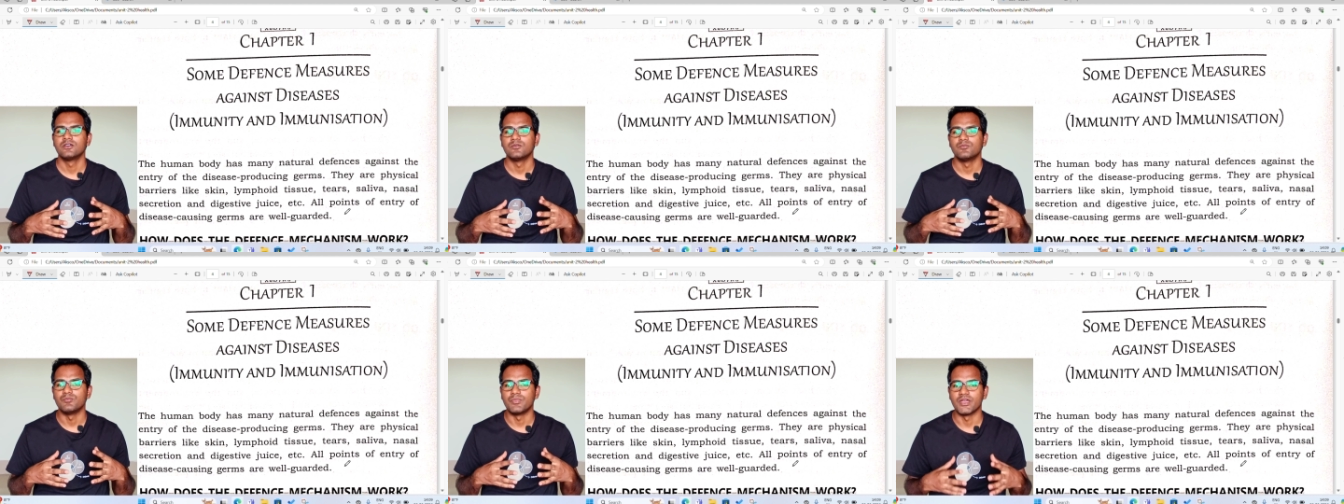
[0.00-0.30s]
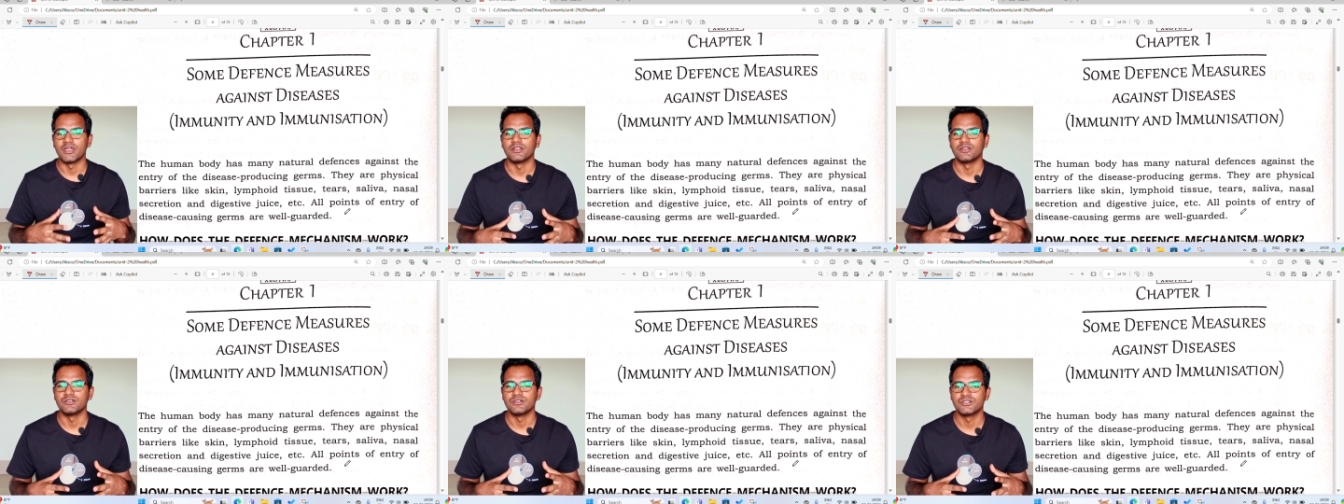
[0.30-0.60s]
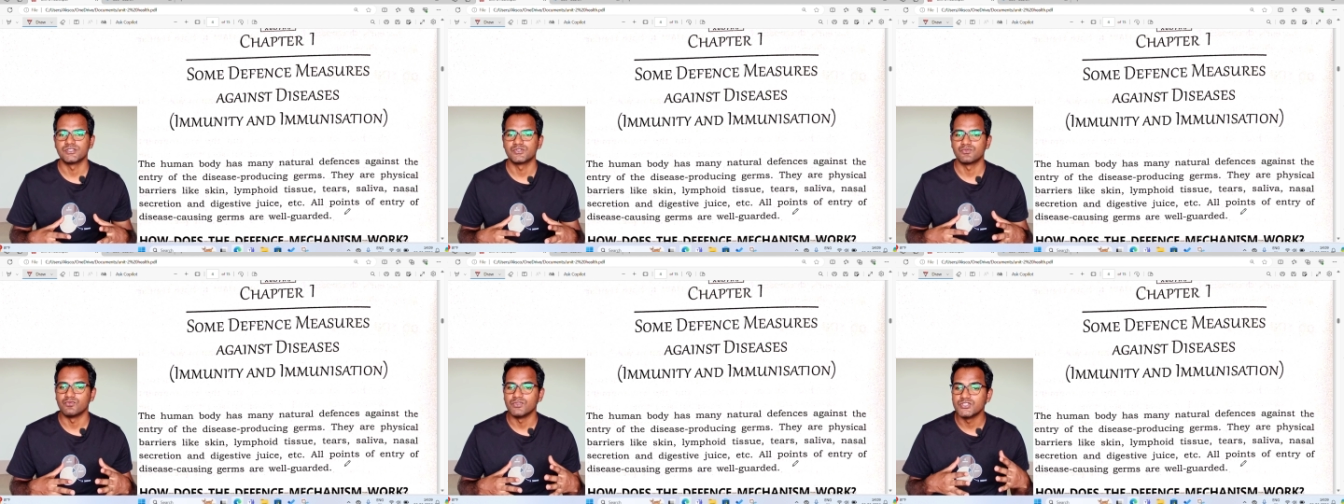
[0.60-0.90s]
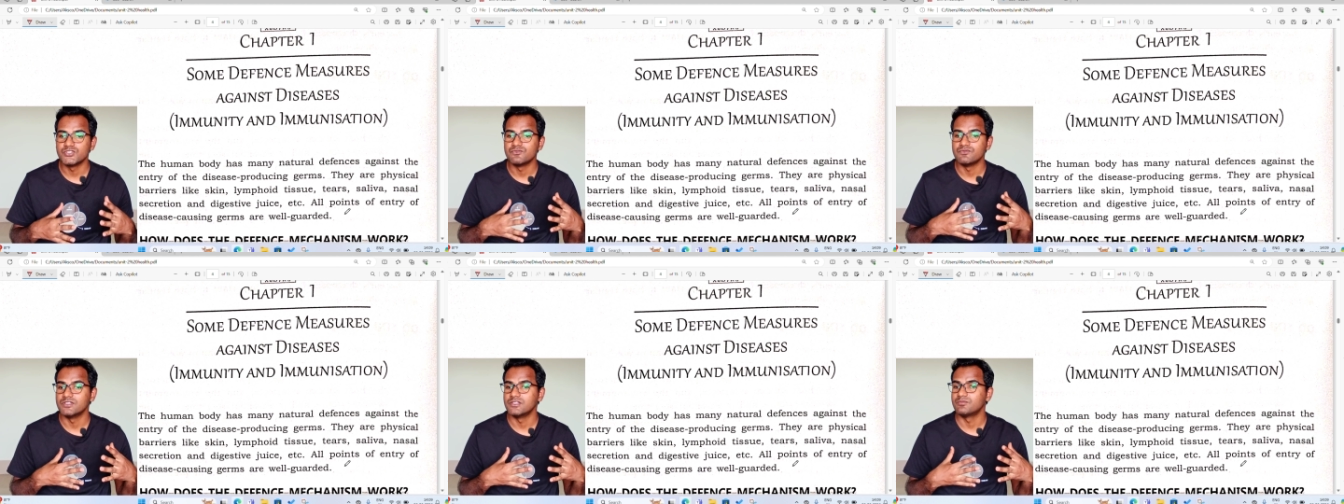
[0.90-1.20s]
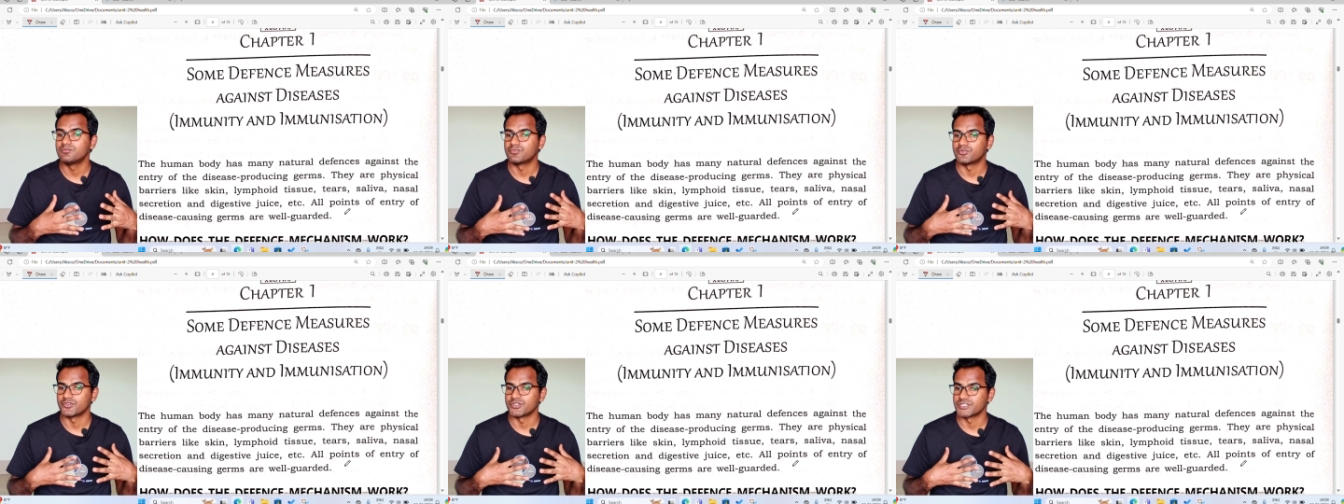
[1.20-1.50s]
barriers which will
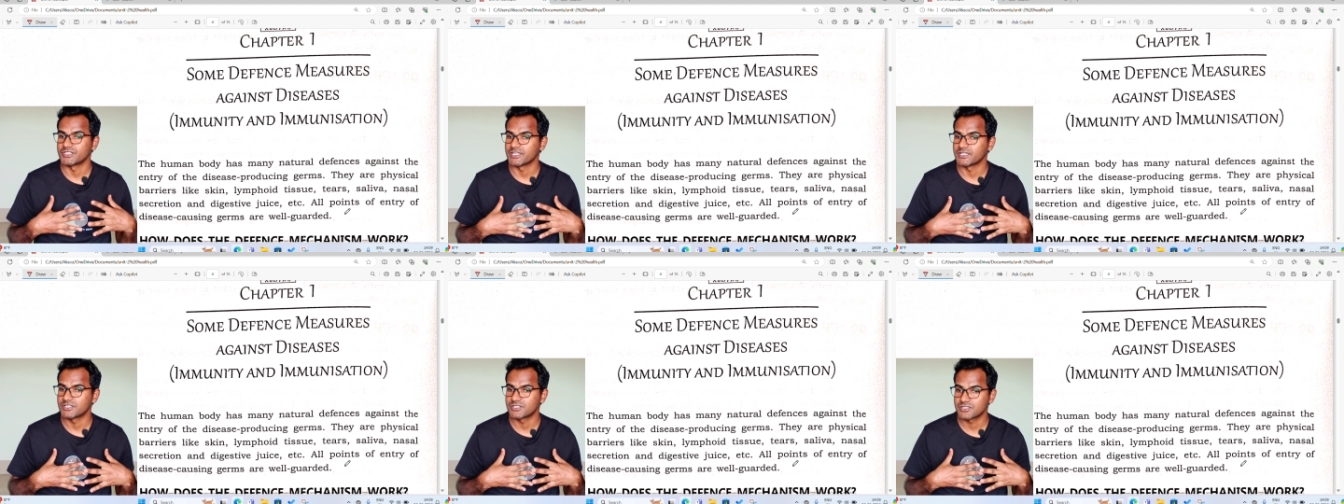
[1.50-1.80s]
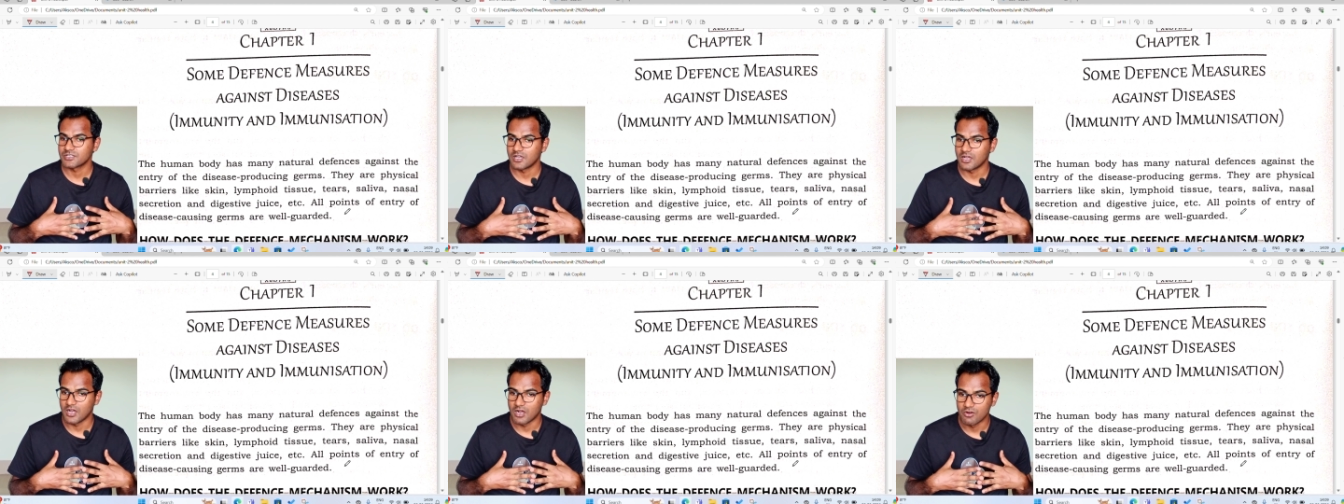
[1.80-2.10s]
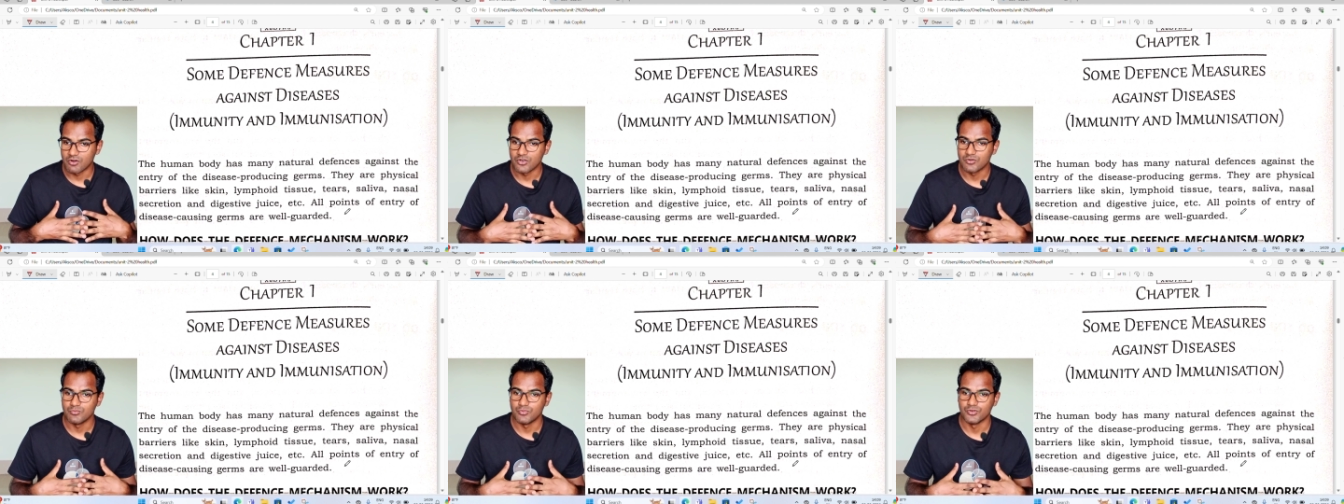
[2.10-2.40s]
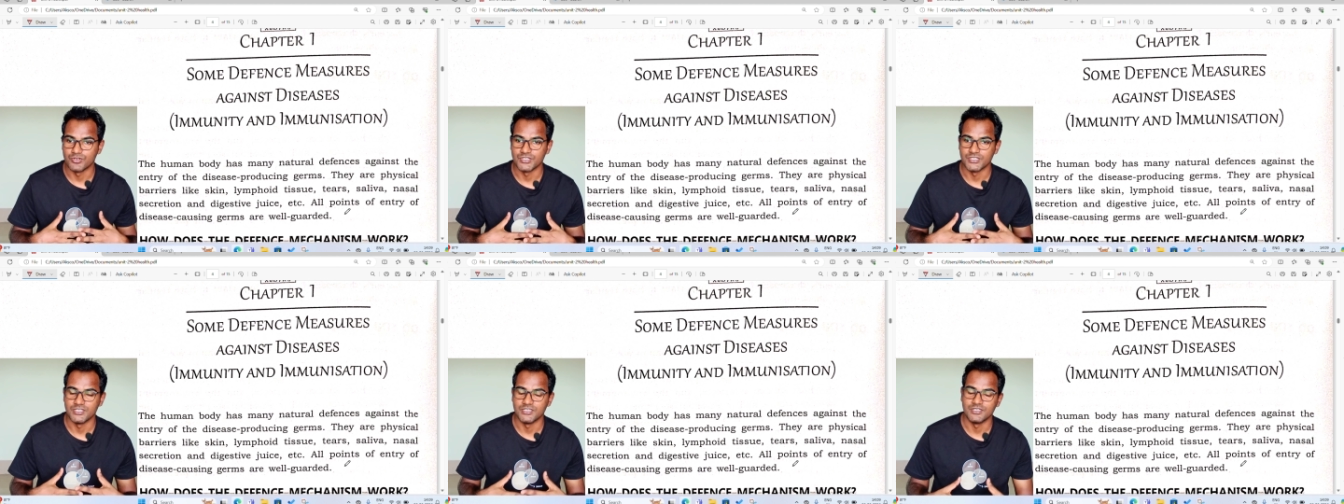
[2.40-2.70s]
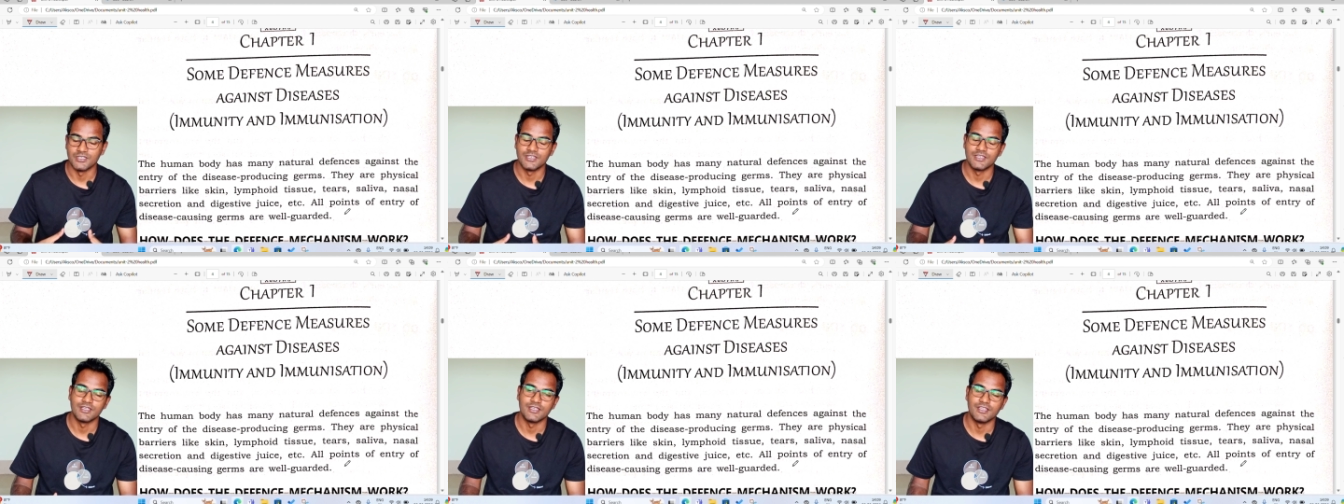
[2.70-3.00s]
protect our body